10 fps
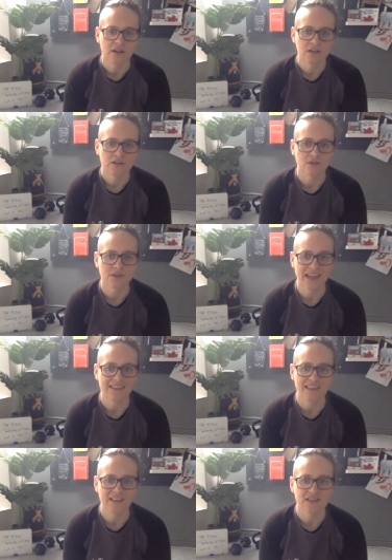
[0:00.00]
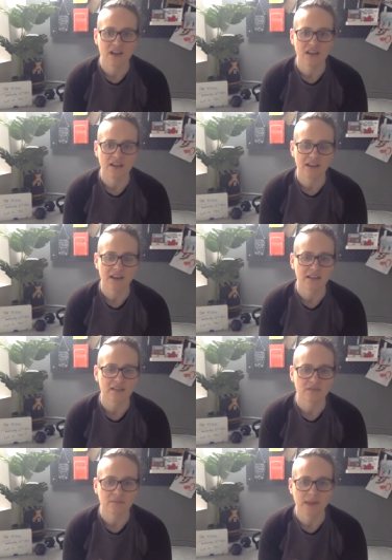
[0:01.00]
So get these done in like
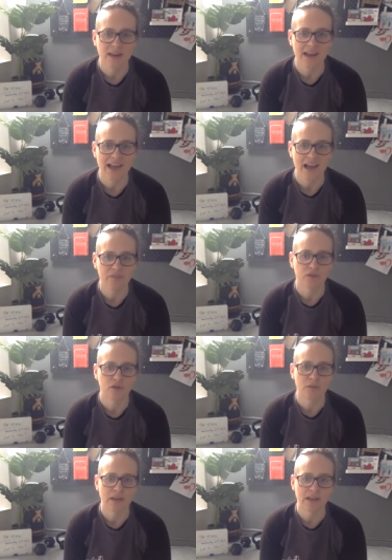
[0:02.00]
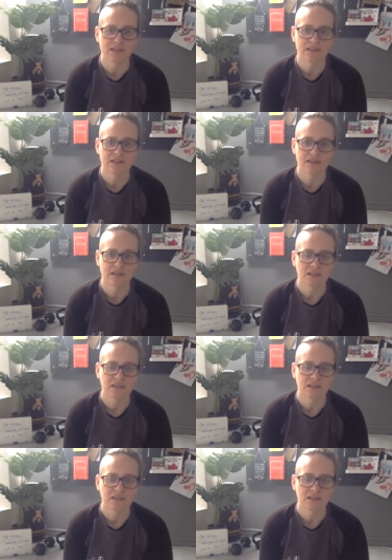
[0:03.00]
a minute and a half, 2 minutes.